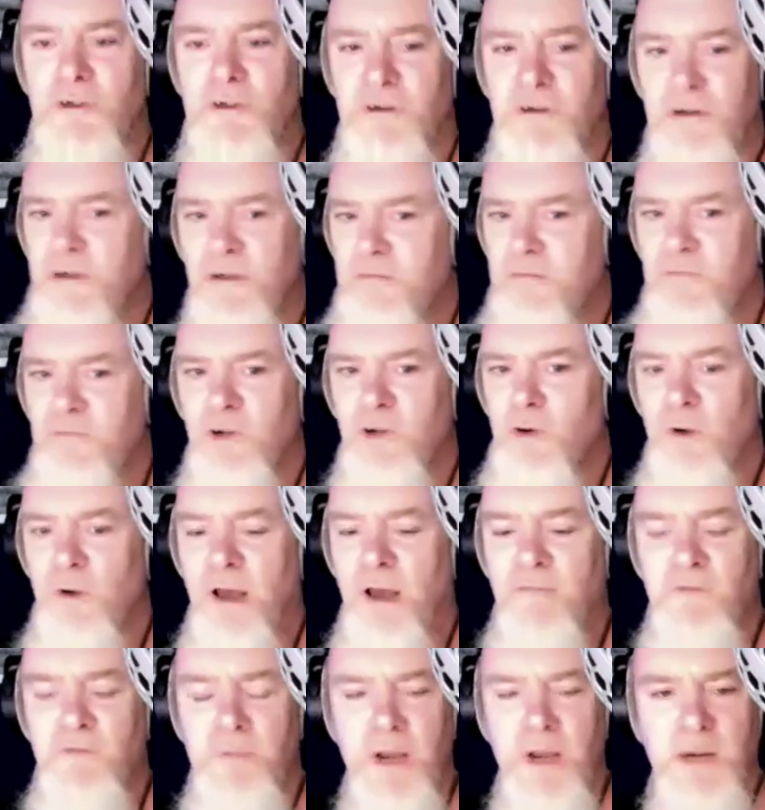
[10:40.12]
because you don't
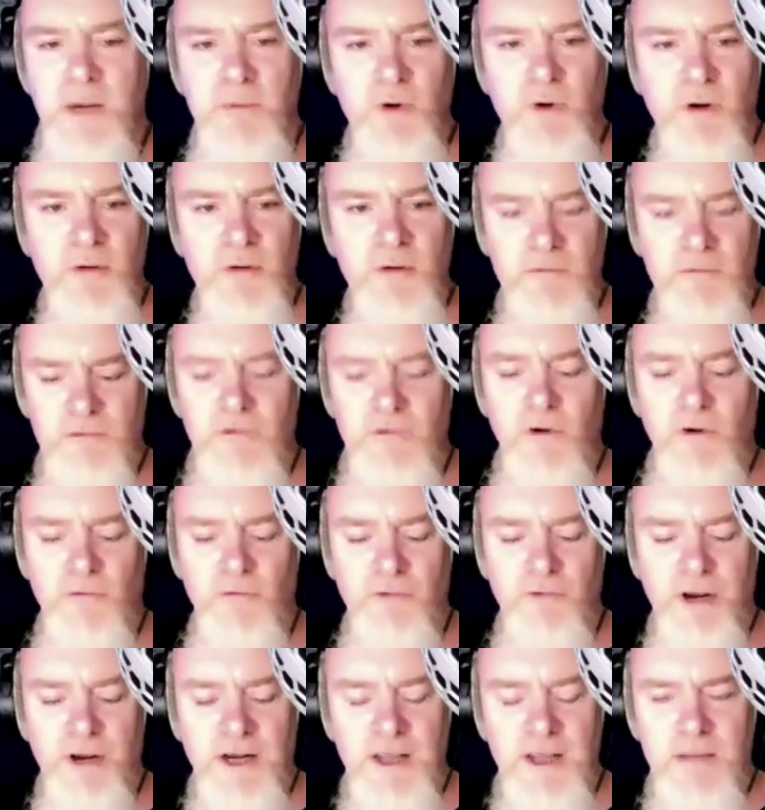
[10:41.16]
have them anymore, not
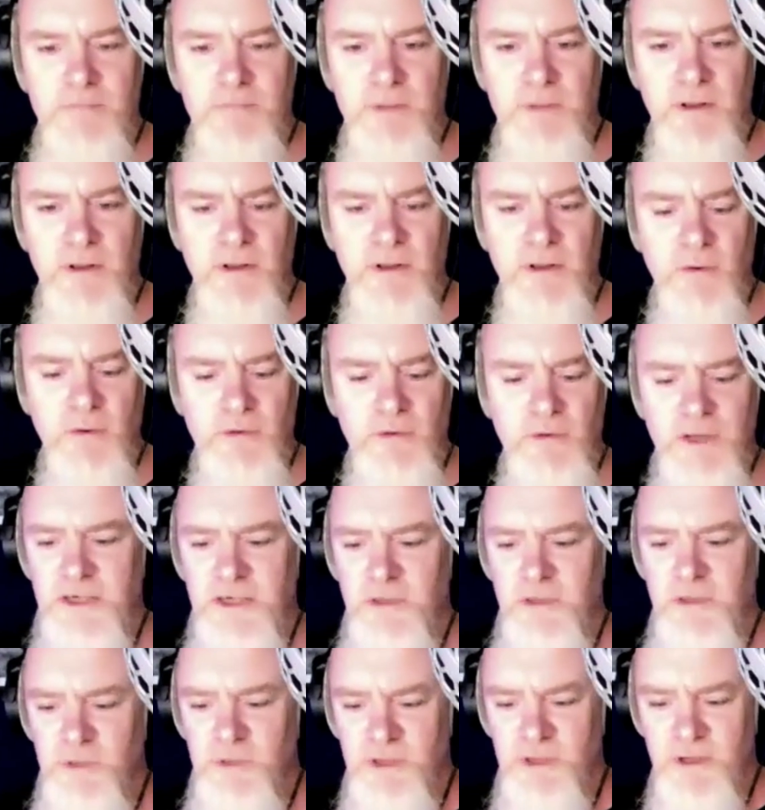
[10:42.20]
really, but in the old days
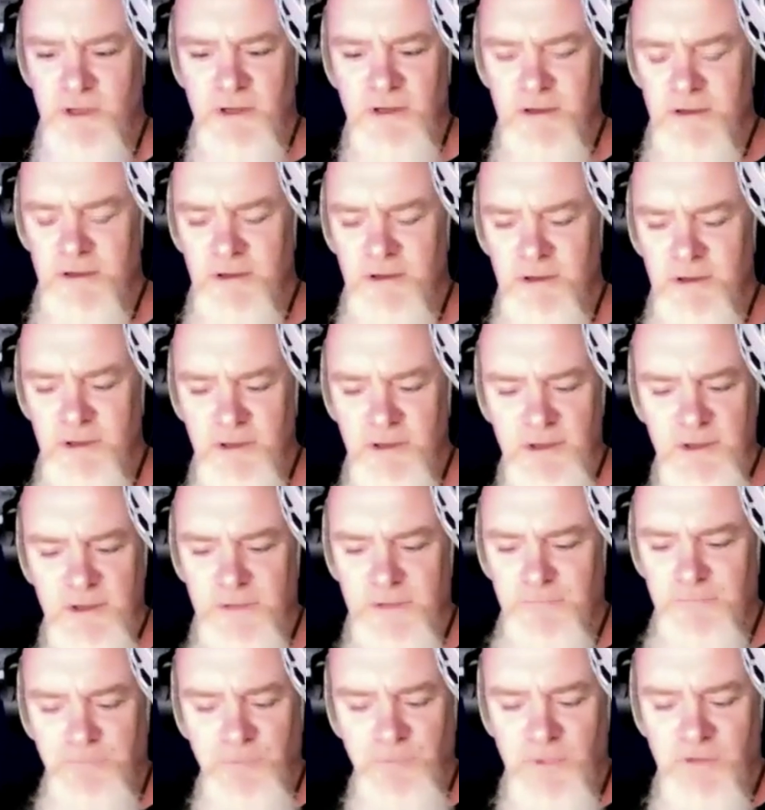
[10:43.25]
it was a
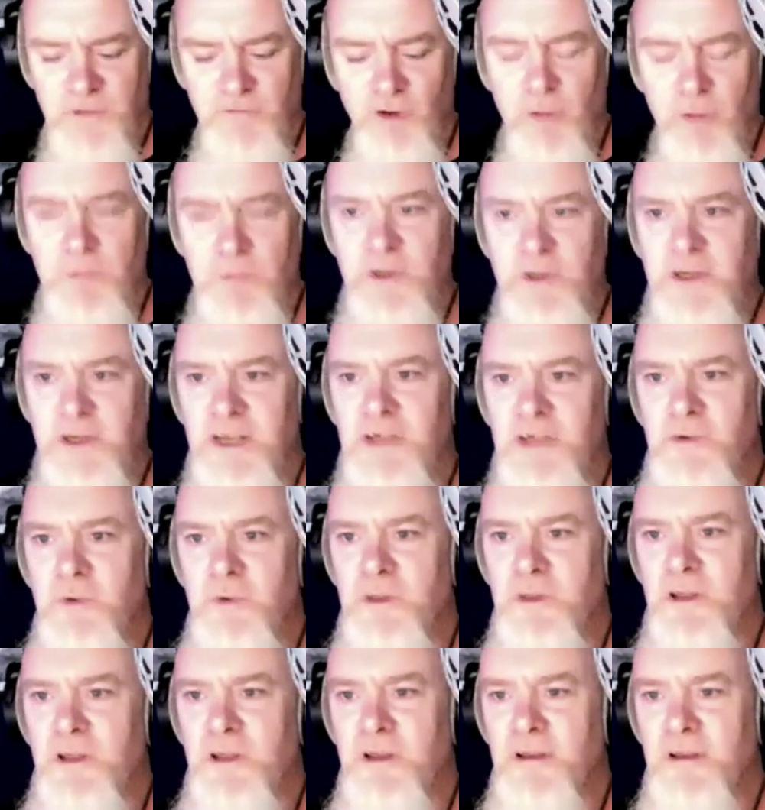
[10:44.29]
floppy disk
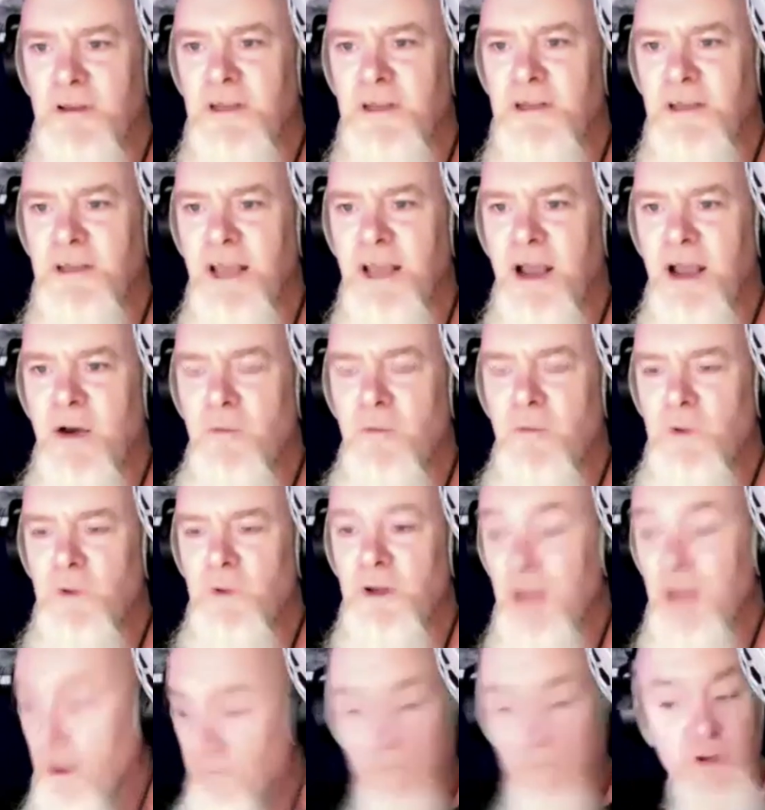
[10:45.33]
with a EDL
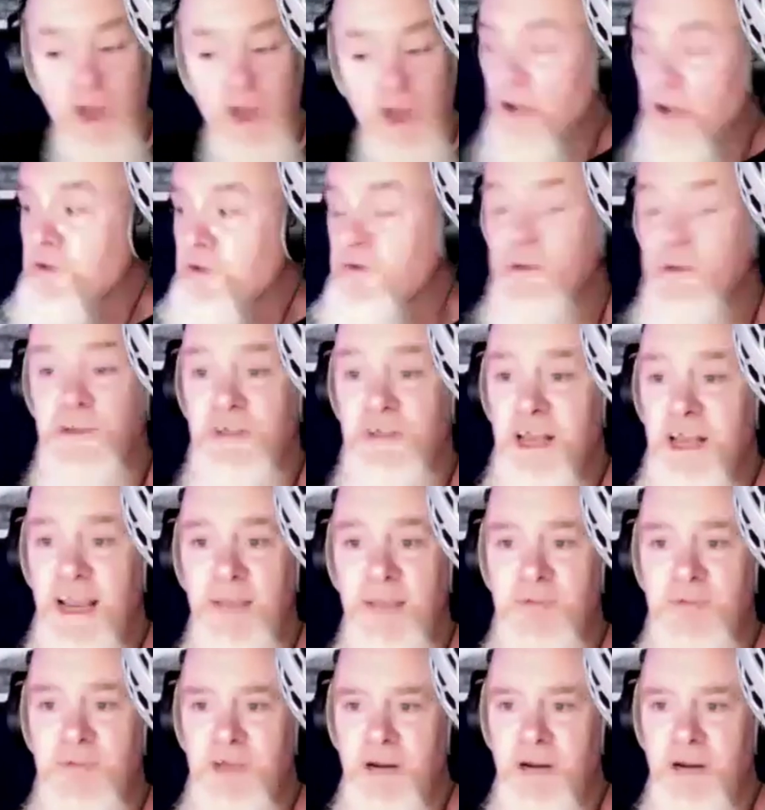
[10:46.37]
and tons of tapes. I